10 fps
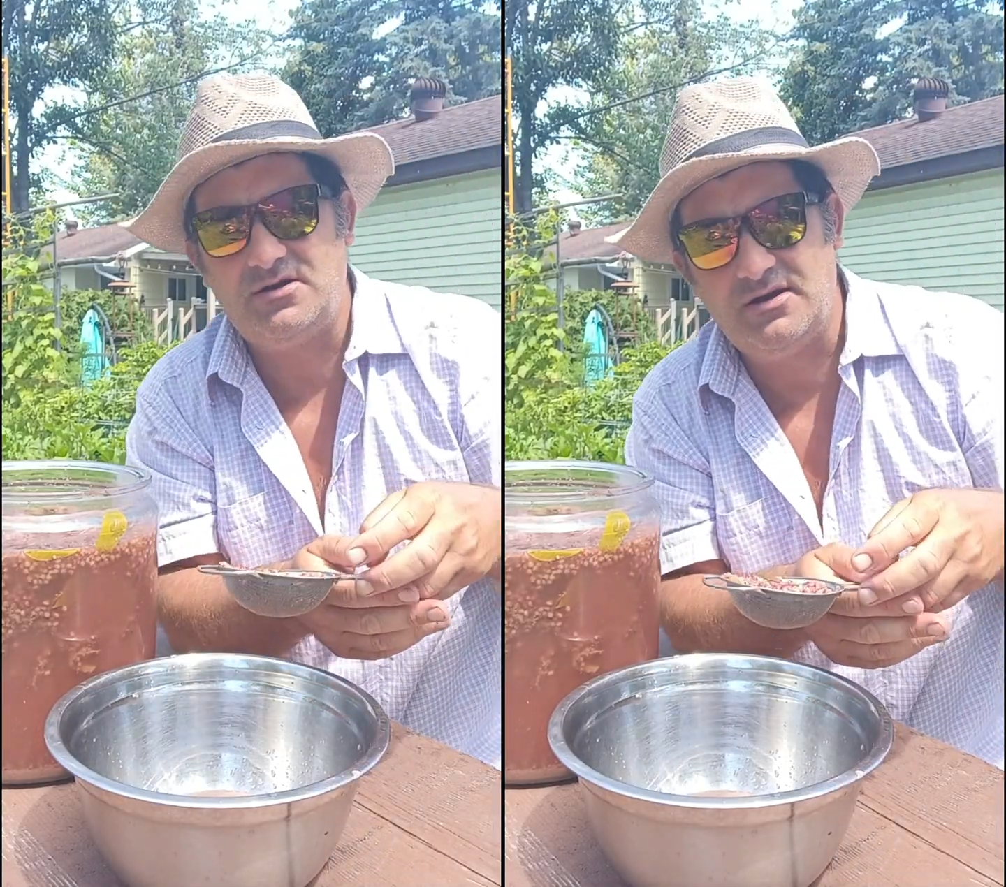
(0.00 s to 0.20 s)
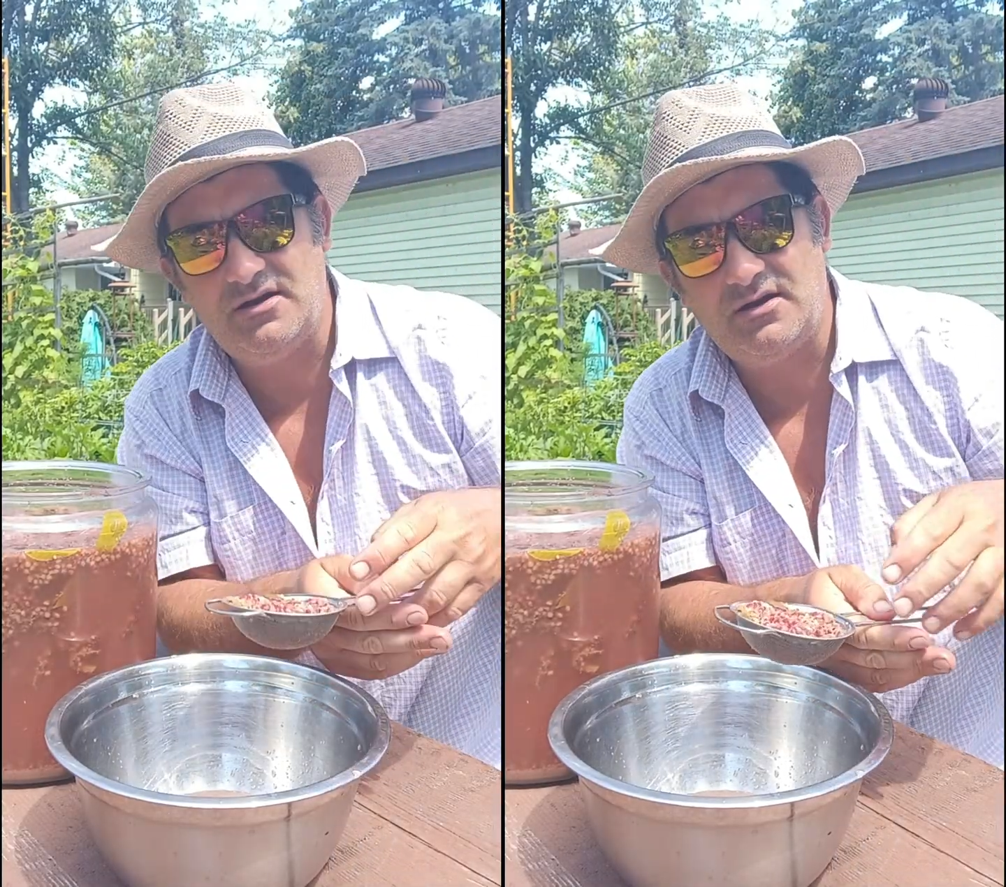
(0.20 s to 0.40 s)

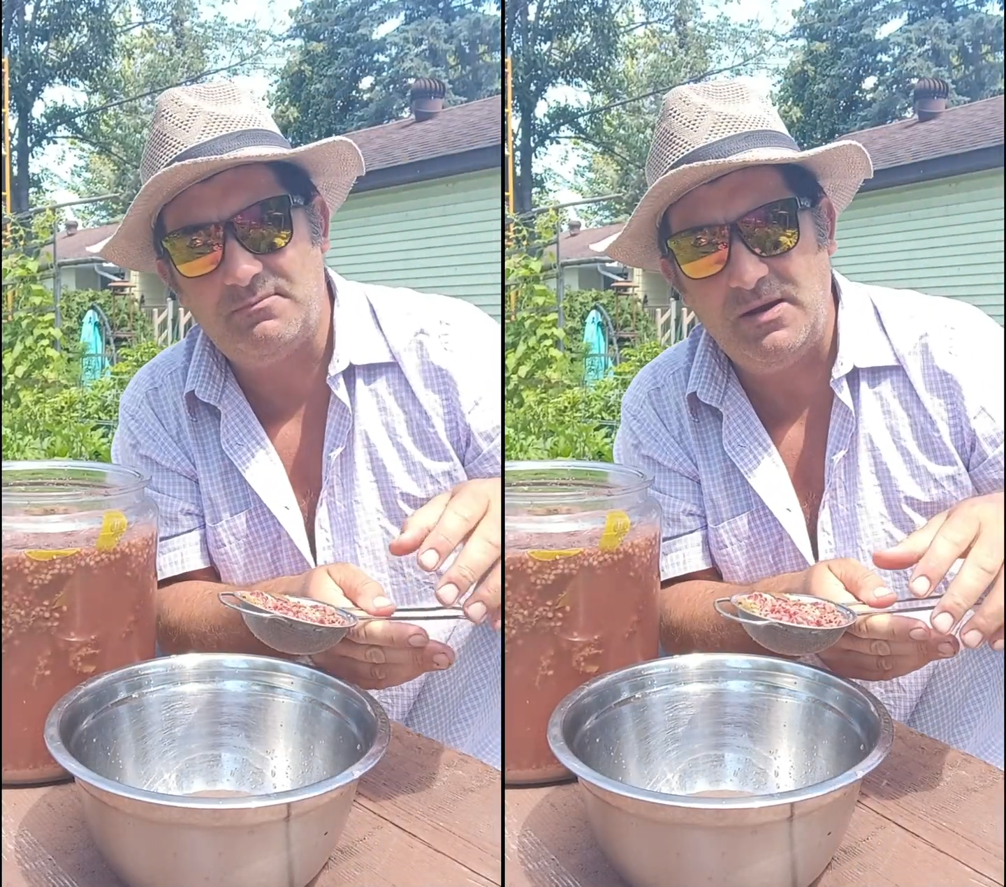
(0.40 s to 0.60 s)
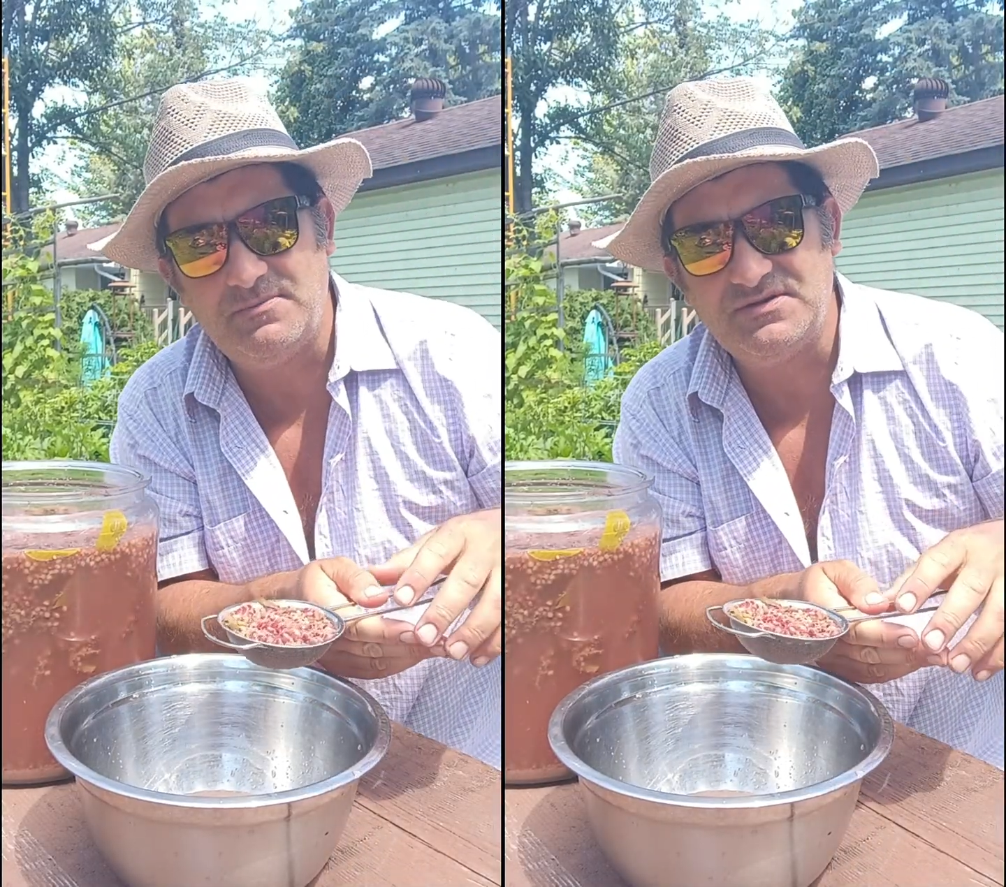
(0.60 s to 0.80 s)
kind of like
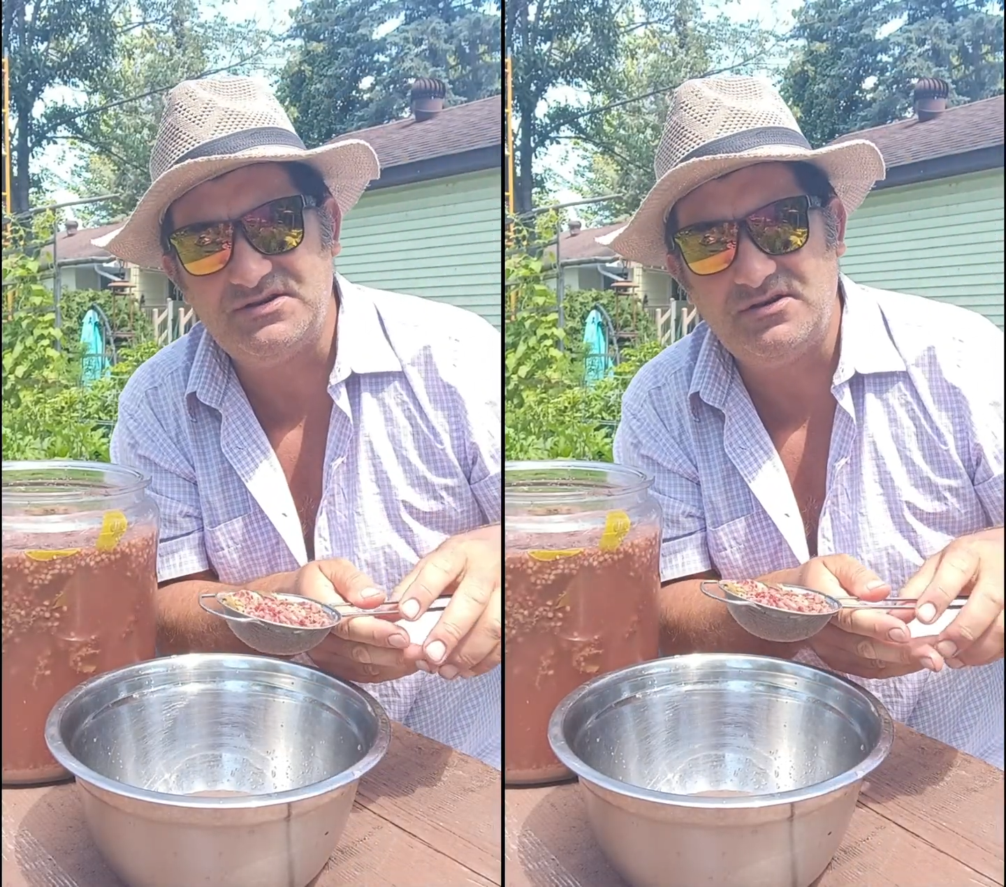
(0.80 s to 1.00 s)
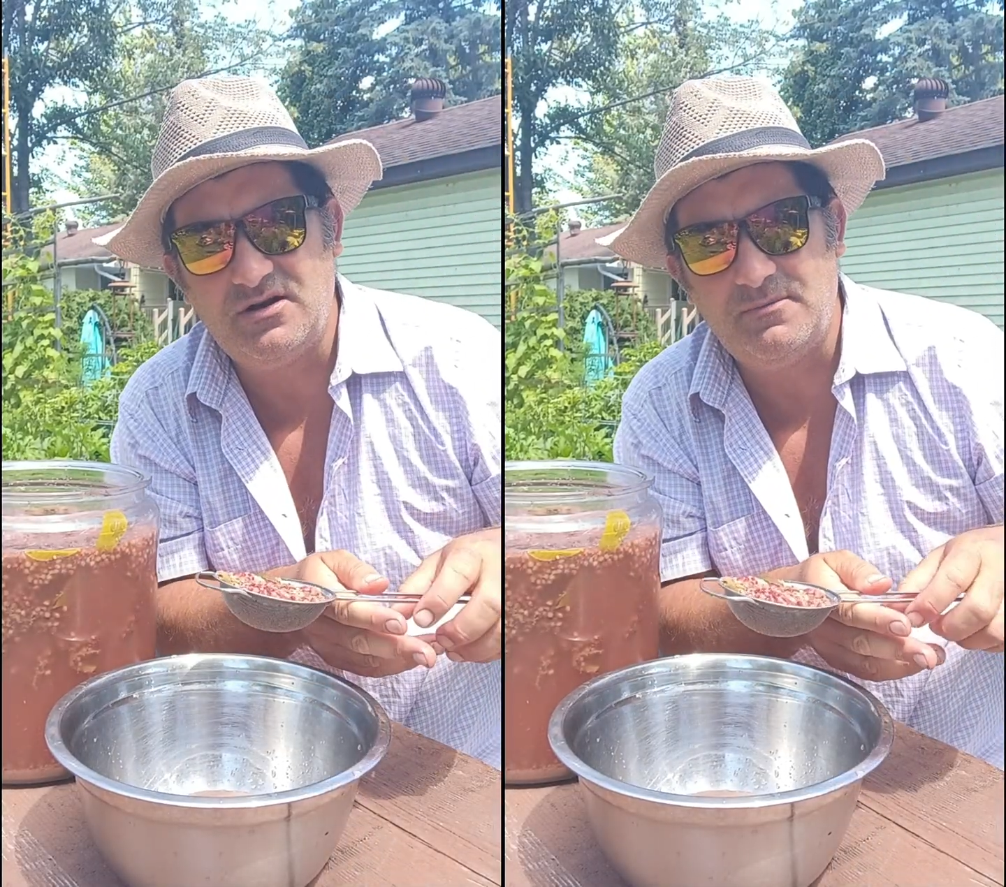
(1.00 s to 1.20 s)
maple
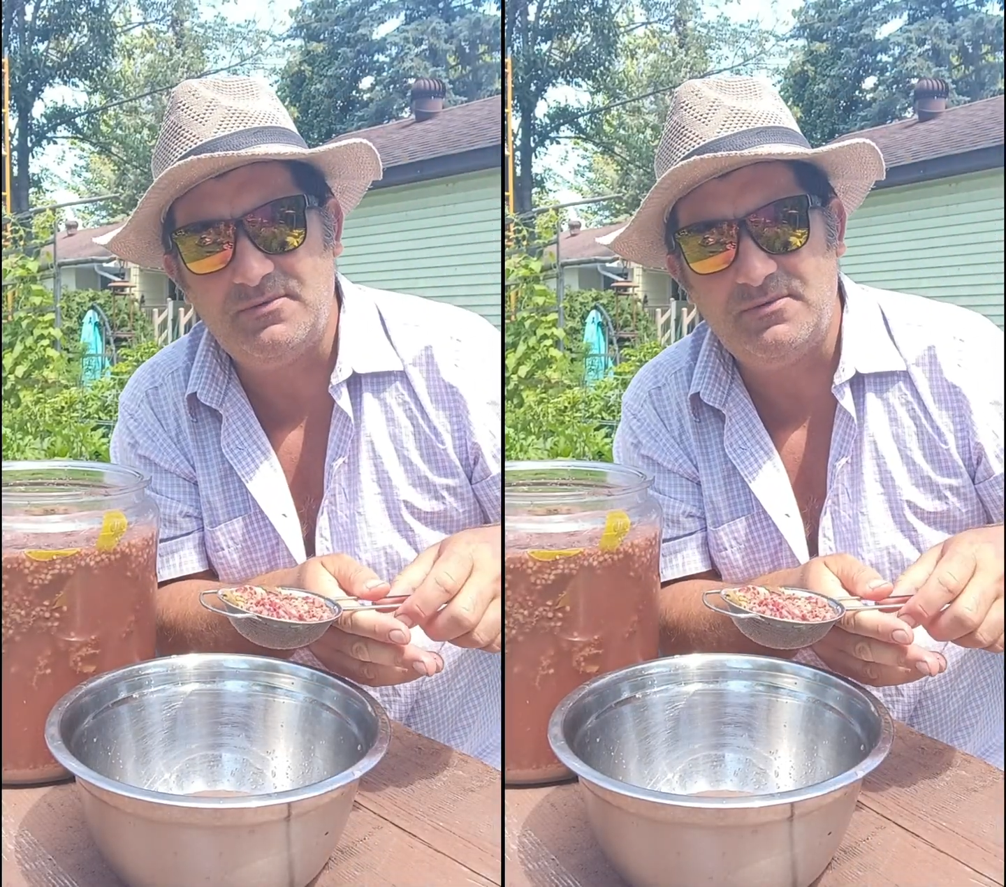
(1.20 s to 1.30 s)
syrup,